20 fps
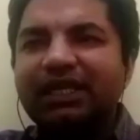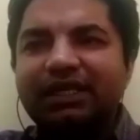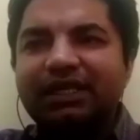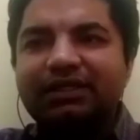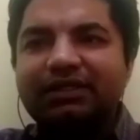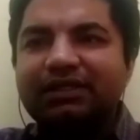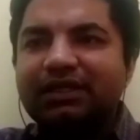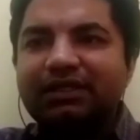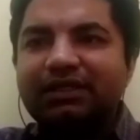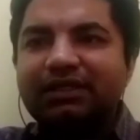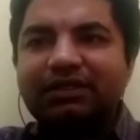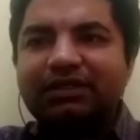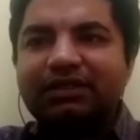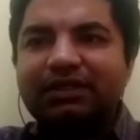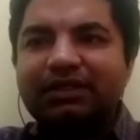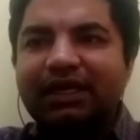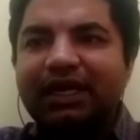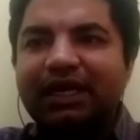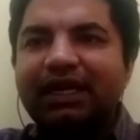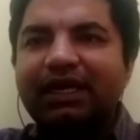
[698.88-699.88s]
it's
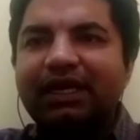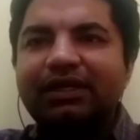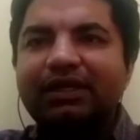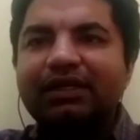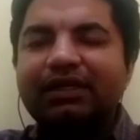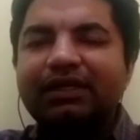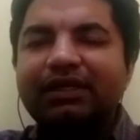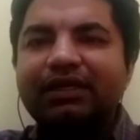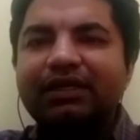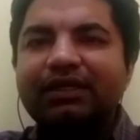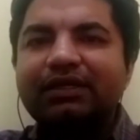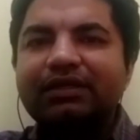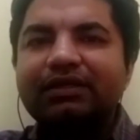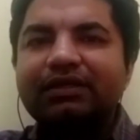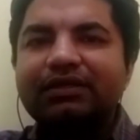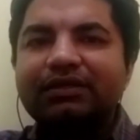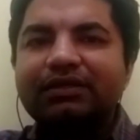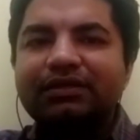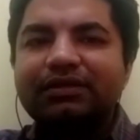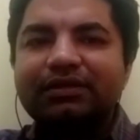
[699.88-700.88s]
grant and then
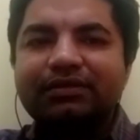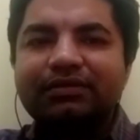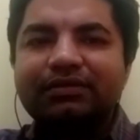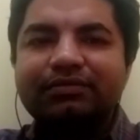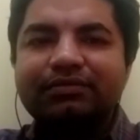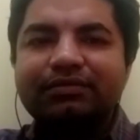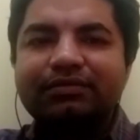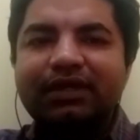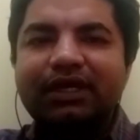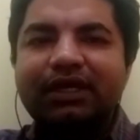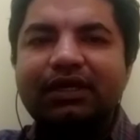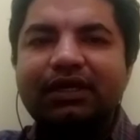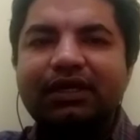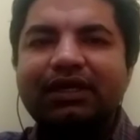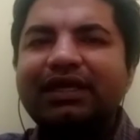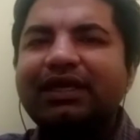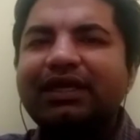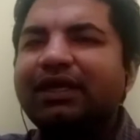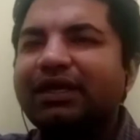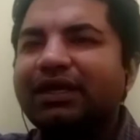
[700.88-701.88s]
the
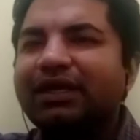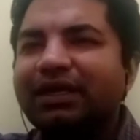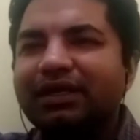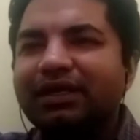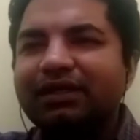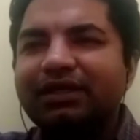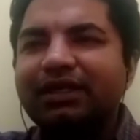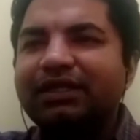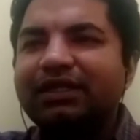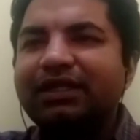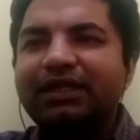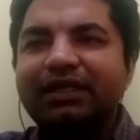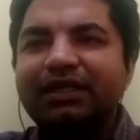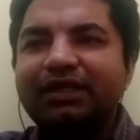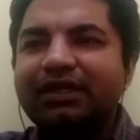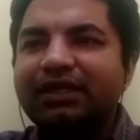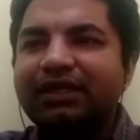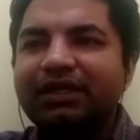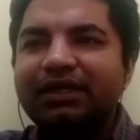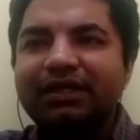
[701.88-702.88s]
EIR, Nidhi
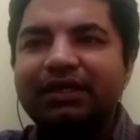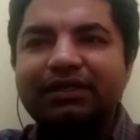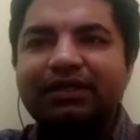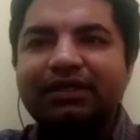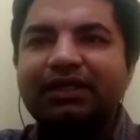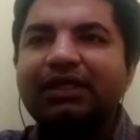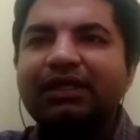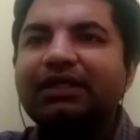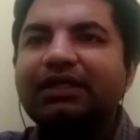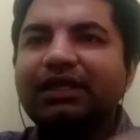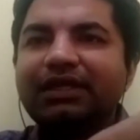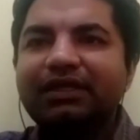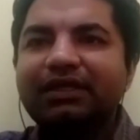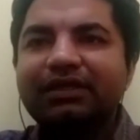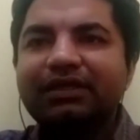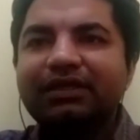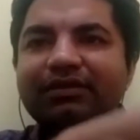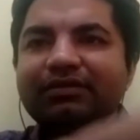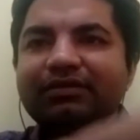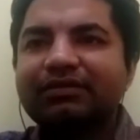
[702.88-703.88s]
EIR, the
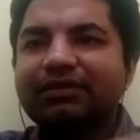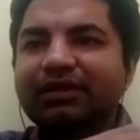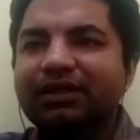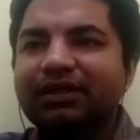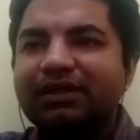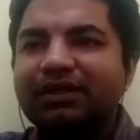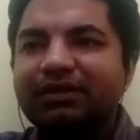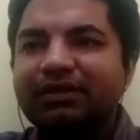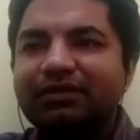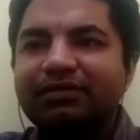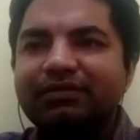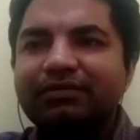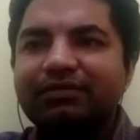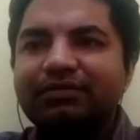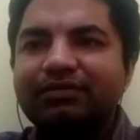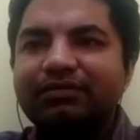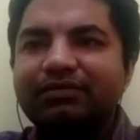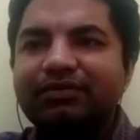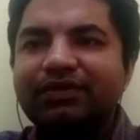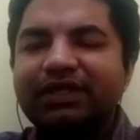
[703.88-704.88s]
Nidhi
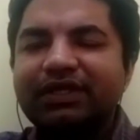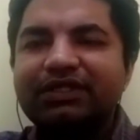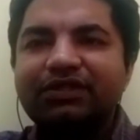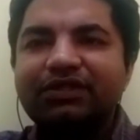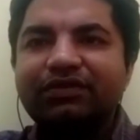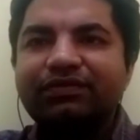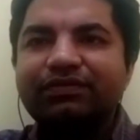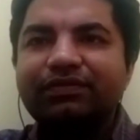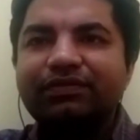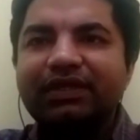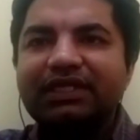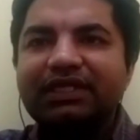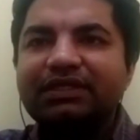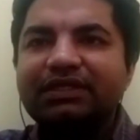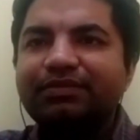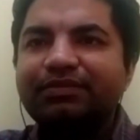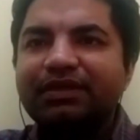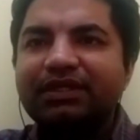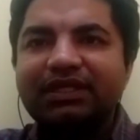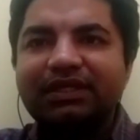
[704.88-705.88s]
ways of
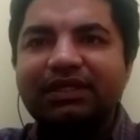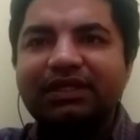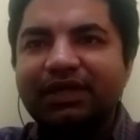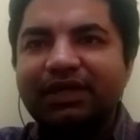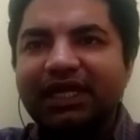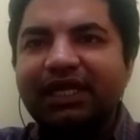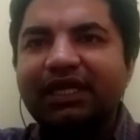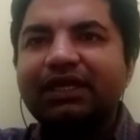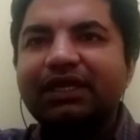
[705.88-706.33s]
dispersing money.